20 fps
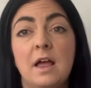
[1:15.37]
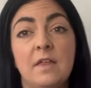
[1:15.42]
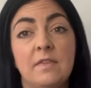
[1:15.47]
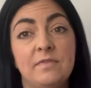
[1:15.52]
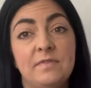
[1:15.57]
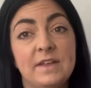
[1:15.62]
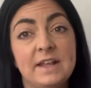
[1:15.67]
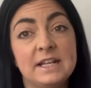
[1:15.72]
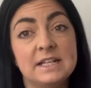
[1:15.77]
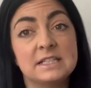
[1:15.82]

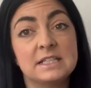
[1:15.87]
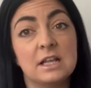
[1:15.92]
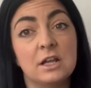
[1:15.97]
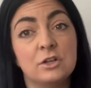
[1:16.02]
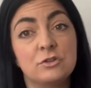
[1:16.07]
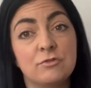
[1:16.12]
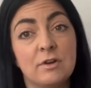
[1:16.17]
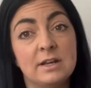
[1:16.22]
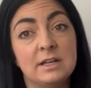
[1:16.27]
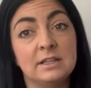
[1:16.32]
This
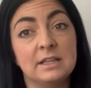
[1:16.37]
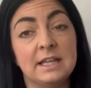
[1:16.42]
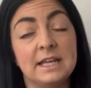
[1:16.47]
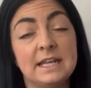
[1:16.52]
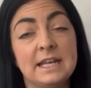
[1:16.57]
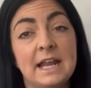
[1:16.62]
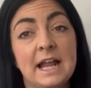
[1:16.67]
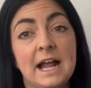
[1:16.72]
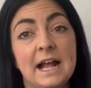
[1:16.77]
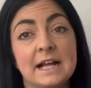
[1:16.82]

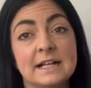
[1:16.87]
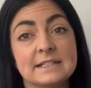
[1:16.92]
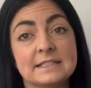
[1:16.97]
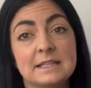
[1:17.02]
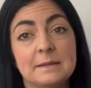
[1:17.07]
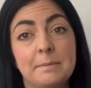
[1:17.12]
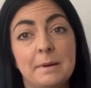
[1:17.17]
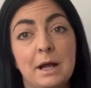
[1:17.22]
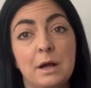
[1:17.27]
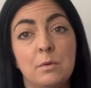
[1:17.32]
adrenaline has the
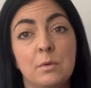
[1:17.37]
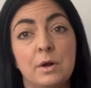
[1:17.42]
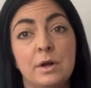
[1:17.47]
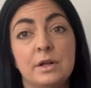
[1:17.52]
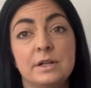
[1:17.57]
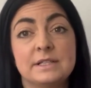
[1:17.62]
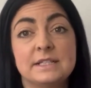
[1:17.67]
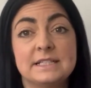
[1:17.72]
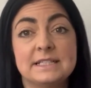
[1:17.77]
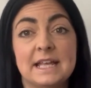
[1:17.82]
power
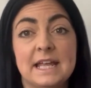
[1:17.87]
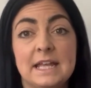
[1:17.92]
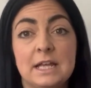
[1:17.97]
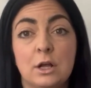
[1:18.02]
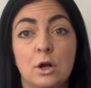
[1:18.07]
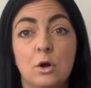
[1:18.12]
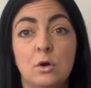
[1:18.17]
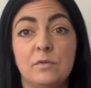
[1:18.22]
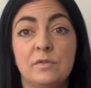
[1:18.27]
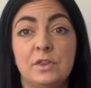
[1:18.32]
to take
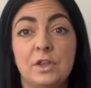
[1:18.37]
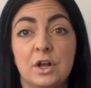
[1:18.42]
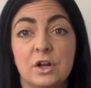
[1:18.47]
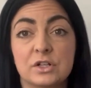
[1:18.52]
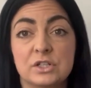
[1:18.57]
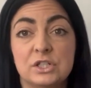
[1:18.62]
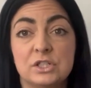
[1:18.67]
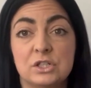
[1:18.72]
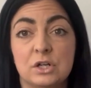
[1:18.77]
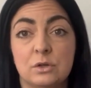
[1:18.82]
over the
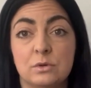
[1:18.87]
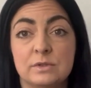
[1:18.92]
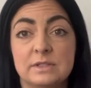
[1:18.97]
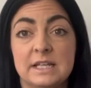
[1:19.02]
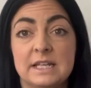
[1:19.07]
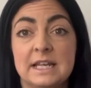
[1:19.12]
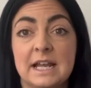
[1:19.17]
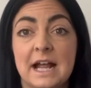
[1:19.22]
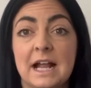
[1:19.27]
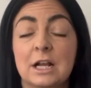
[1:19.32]

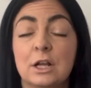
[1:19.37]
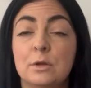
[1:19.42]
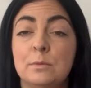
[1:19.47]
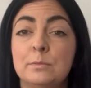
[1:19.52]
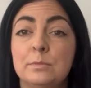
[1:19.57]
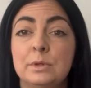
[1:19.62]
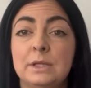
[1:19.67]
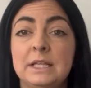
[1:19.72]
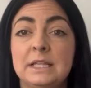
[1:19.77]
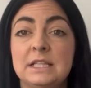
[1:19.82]
oxytocin and
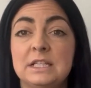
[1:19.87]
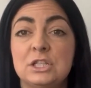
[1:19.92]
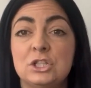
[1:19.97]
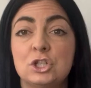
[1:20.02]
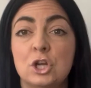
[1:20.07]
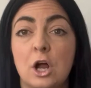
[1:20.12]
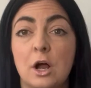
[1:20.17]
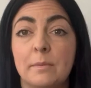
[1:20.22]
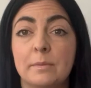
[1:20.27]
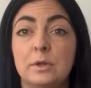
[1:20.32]
completely
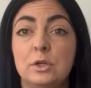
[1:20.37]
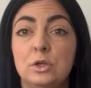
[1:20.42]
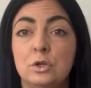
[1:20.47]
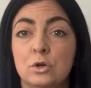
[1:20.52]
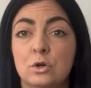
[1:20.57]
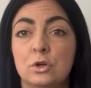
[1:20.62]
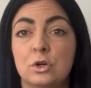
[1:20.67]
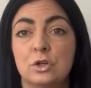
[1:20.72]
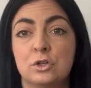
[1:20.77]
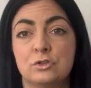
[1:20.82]
stop
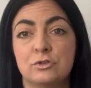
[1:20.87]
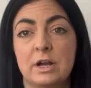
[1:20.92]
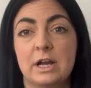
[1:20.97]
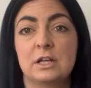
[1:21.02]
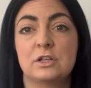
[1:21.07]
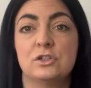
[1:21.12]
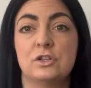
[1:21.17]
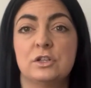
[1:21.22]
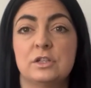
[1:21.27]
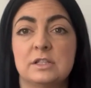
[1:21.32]
your
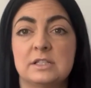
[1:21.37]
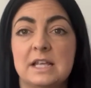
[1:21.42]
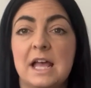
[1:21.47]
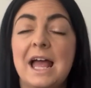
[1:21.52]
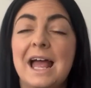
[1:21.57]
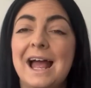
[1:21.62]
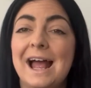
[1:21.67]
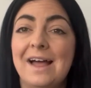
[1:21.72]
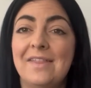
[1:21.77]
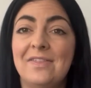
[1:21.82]
contractions,
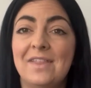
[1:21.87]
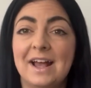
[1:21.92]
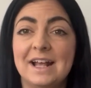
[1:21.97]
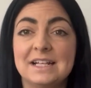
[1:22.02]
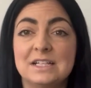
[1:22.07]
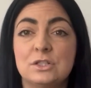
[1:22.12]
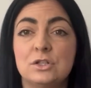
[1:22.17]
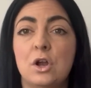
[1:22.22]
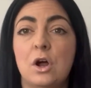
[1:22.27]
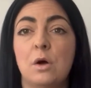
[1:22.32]
and that
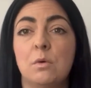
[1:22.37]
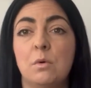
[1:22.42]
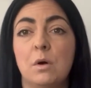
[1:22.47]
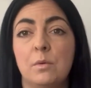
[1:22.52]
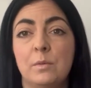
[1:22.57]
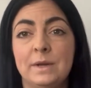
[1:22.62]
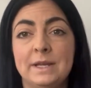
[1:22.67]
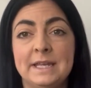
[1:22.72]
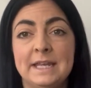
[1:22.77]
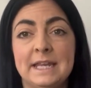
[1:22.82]
is not what
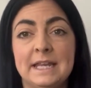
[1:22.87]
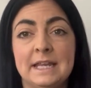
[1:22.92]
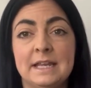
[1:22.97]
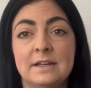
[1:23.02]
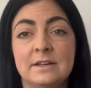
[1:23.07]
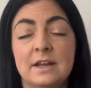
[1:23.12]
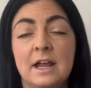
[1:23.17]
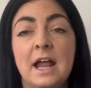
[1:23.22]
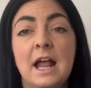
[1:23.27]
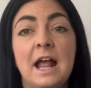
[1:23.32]
we need.
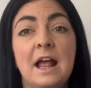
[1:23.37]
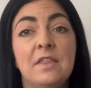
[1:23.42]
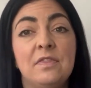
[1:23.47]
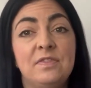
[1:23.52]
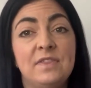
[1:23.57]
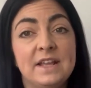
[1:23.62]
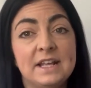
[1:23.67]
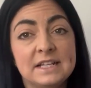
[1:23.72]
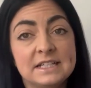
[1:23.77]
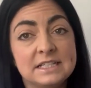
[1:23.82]

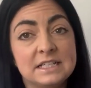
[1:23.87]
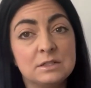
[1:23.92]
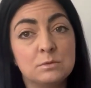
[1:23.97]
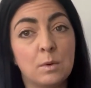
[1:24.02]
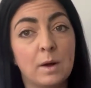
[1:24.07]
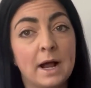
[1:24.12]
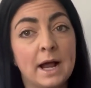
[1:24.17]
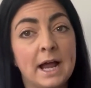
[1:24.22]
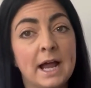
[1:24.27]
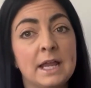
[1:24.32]
This is
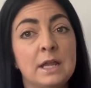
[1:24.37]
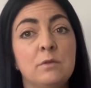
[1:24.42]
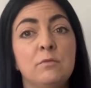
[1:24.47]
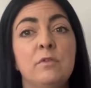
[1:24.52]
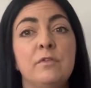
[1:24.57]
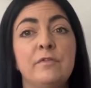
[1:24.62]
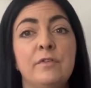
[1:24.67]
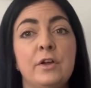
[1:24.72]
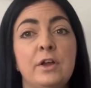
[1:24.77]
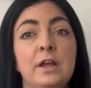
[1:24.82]
why,
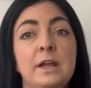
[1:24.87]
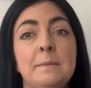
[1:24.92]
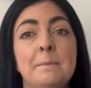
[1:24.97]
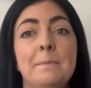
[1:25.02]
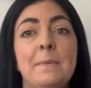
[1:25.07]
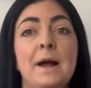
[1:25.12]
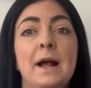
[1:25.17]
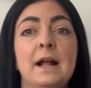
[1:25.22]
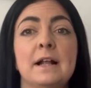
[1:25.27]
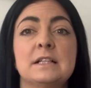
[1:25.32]
reverting
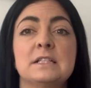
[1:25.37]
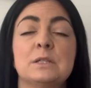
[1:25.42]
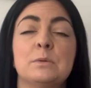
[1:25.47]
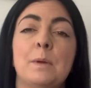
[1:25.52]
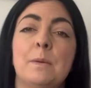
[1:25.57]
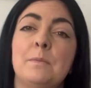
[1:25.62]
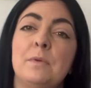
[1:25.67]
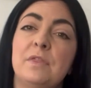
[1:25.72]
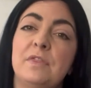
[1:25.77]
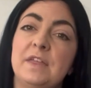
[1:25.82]
back to
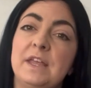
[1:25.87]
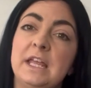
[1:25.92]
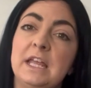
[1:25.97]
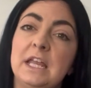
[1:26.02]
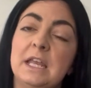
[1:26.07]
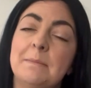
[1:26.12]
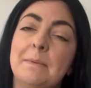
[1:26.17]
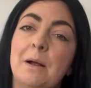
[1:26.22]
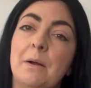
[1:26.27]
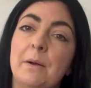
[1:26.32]
when we're
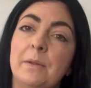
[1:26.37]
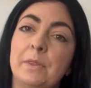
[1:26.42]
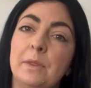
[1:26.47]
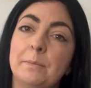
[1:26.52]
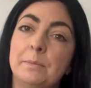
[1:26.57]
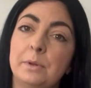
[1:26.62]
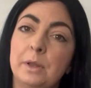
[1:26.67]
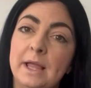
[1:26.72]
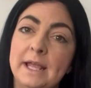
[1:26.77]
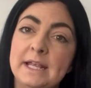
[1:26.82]
thinking about the
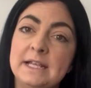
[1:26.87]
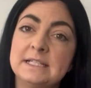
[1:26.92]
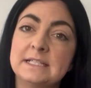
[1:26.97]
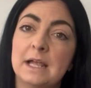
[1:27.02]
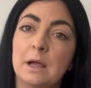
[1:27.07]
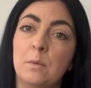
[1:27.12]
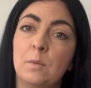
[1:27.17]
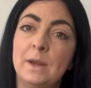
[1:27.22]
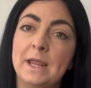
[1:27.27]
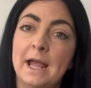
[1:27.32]
place
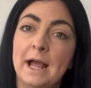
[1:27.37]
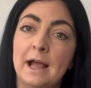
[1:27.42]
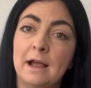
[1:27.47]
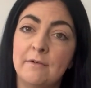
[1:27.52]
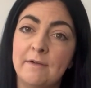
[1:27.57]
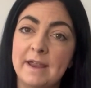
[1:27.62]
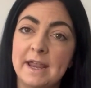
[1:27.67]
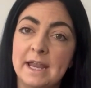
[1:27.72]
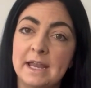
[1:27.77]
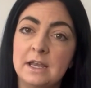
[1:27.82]
that we are
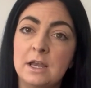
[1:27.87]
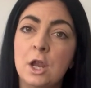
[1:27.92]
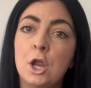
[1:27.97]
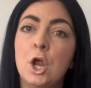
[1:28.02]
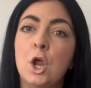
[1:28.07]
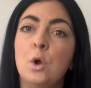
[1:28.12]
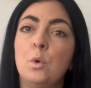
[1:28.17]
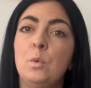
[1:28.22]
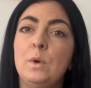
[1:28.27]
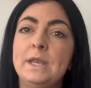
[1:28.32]
in,
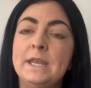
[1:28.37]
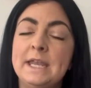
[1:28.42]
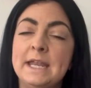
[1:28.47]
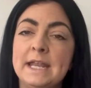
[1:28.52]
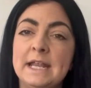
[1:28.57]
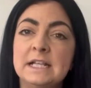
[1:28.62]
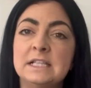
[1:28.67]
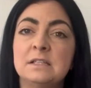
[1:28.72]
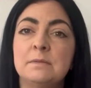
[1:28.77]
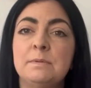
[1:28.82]
we
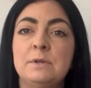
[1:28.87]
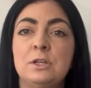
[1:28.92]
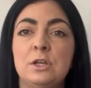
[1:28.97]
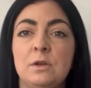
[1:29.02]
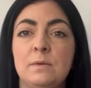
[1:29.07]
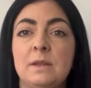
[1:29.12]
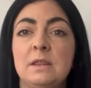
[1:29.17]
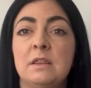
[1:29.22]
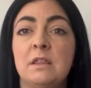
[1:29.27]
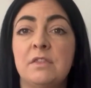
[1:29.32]
need to be
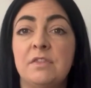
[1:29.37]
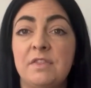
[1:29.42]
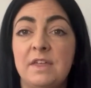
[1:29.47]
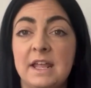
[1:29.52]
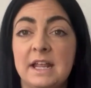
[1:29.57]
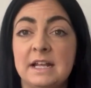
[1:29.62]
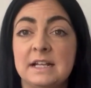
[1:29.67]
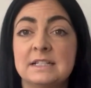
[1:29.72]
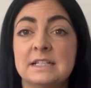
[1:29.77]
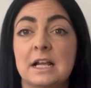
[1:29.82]
doing the
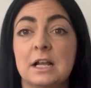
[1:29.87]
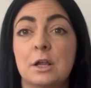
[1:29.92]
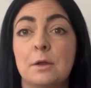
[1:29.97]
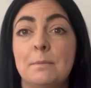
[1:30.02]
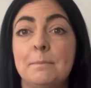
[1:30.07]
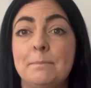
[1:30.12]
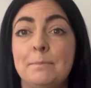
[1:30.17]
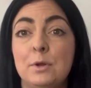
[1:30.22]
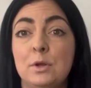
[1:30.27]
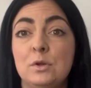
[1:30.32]
things that can
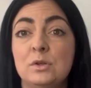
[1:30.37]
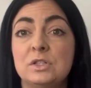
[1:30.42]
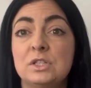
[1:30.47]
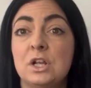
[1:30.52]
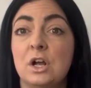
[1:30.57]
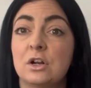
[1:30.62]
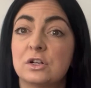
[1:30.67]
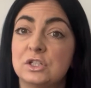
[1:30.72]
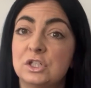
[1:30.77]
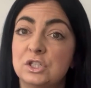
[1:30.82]
boost the
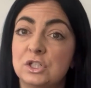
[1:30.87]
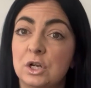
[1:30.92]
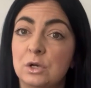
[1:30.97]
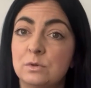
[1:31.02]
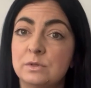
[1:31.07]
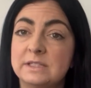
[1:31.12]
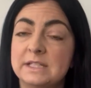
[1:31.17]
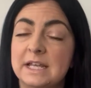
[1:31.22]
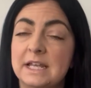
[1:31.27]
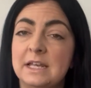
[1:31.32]

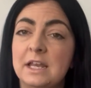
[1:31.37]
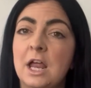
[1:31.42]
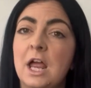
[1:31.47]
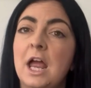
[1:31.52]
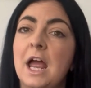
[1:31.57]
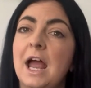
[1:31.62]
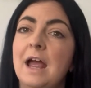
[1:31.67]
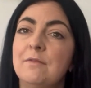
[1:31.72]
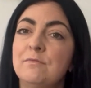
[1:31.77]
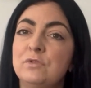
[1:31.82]
oxytocin
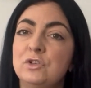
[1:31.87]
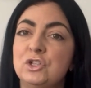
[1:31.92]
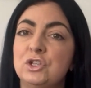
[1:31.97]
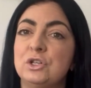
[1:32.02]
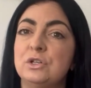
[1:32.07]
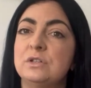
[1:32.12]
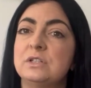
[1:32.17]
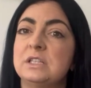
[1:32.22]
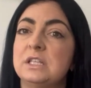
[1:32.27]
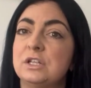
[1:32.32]
and
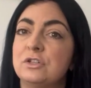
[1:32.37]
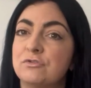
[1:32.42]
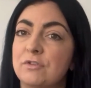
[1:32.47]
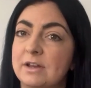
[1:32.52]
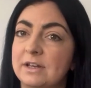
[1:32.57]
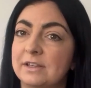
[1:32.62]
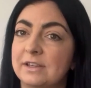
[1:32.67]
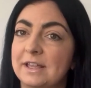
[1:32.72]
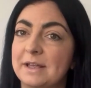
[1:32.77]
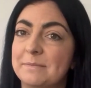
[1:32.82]
reduce the
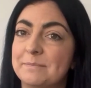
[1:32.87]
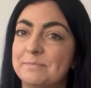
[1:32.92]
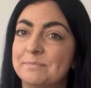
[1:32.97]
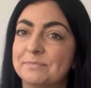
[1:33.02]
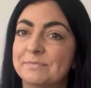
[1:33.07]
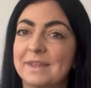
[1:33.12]
adrenaline.